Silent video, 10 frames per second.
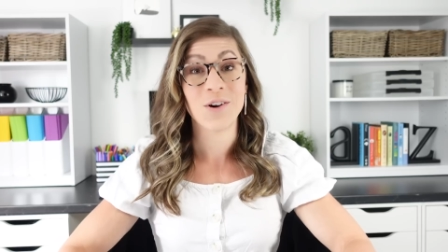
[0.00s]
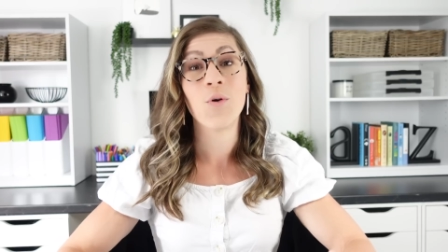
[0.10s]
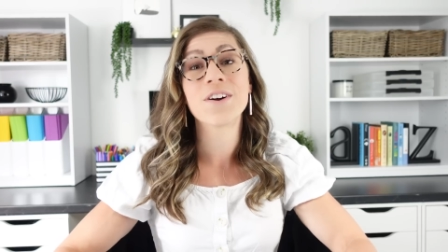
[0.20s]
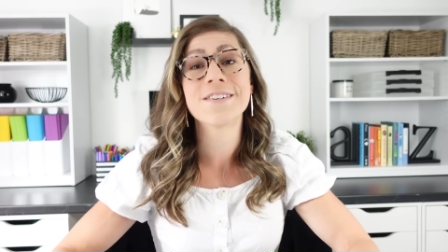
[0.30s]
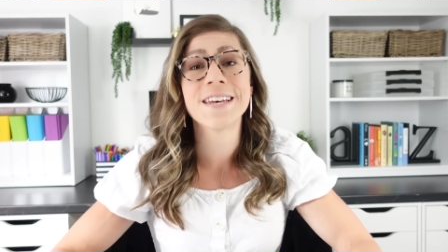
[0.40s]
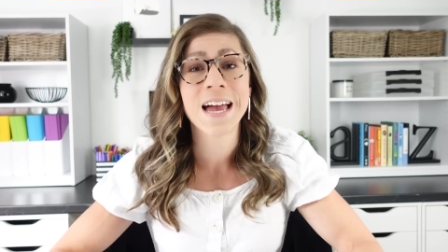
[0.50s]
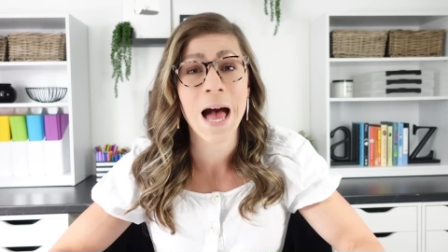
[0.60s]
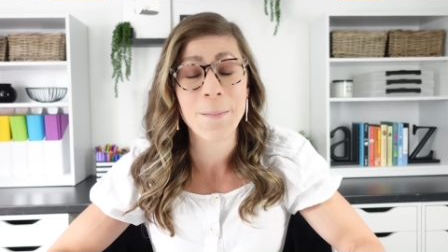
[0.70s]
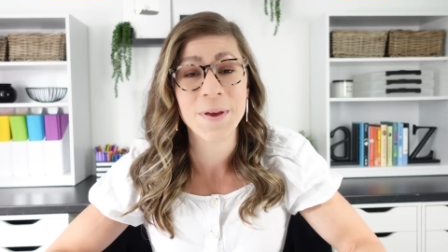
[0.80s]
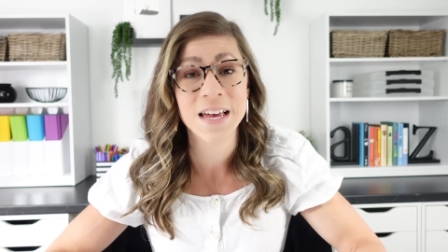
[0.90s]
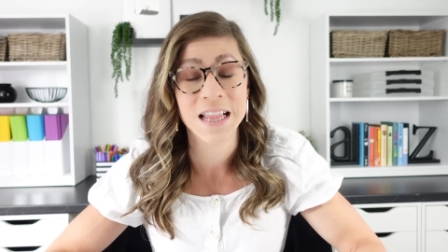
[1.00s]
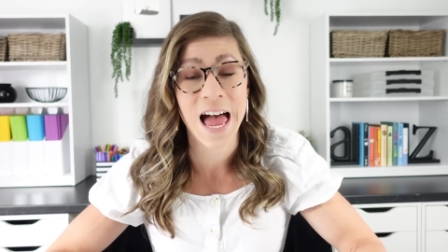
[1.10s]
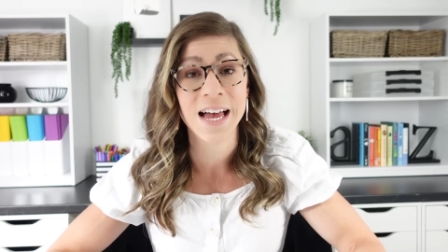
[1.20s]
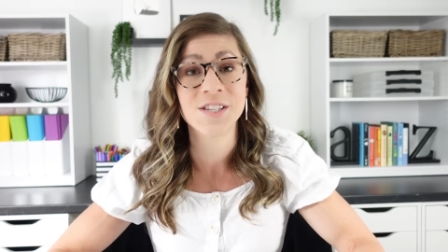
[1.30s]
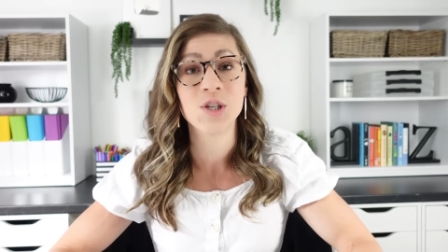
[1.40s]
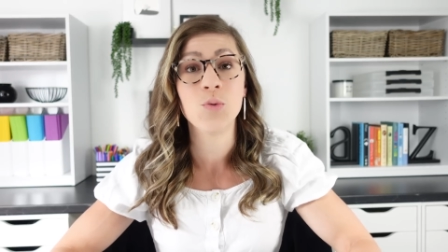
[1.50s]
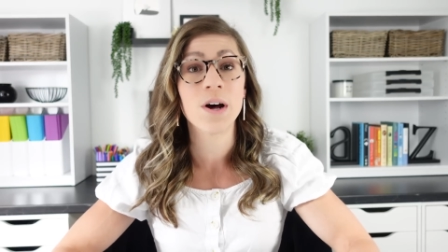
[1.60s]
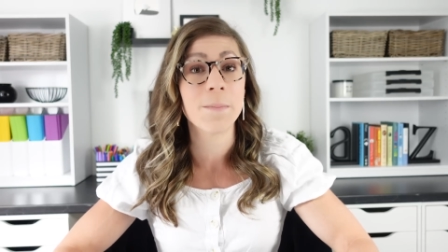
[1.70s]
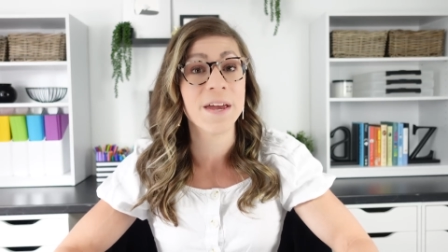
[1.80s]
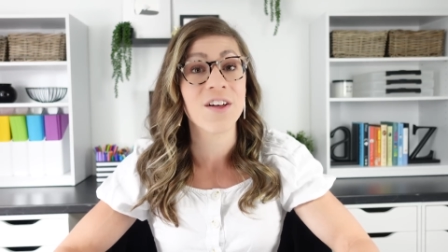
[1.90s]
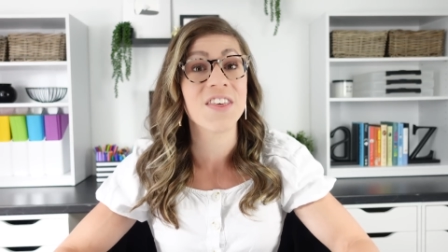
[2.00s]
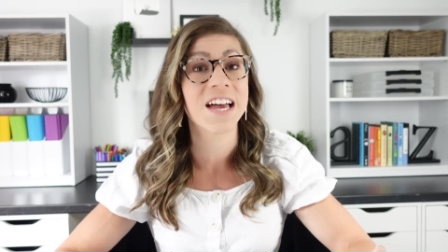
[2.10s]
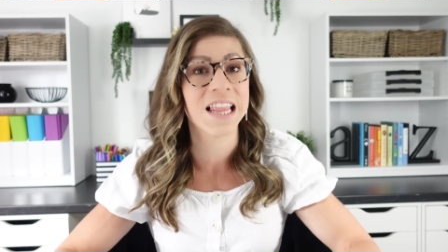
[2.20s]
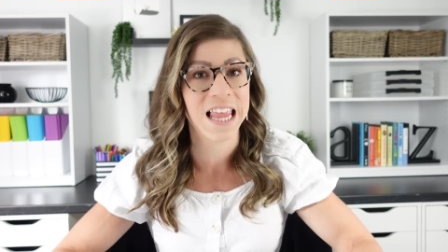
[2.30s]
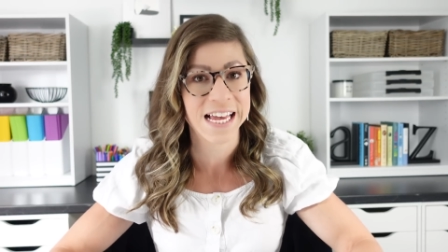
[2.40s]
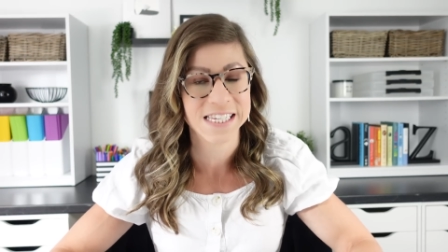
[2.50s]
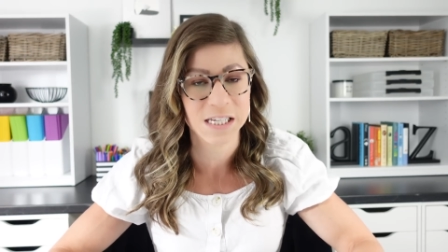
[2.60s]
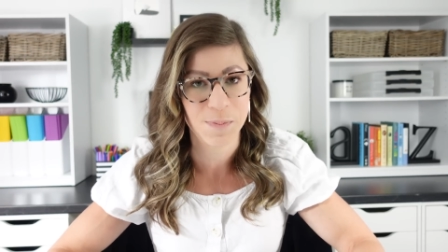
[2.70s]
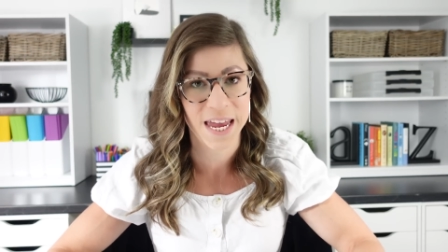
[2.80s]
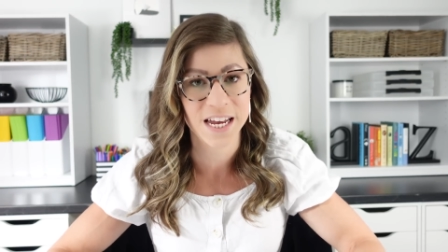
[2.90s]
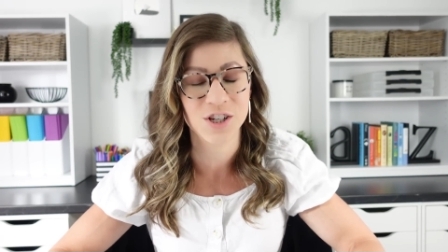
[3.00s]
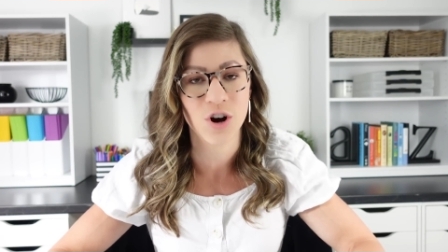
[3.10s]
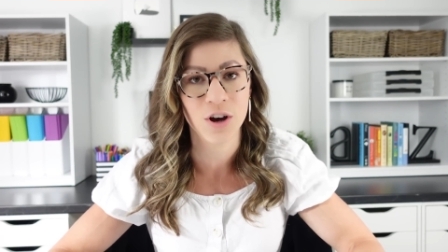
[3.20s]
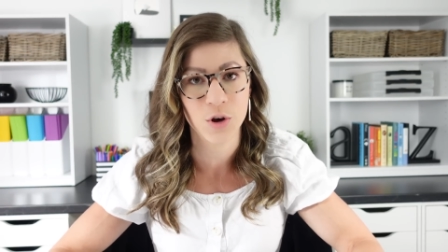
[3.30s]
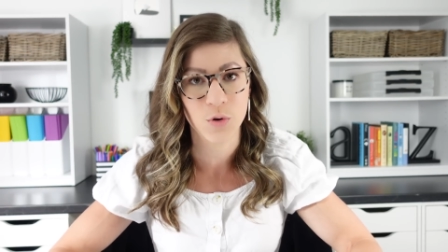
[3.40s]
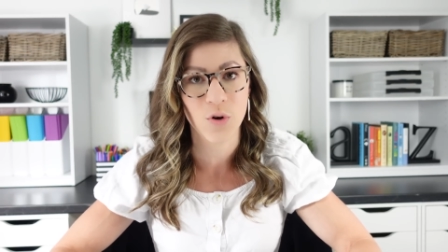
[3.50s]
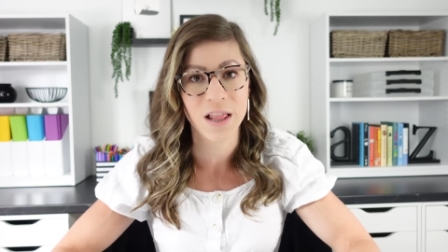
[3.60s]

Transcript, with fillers: In order to copy a class, you wanna be on the classes page on Google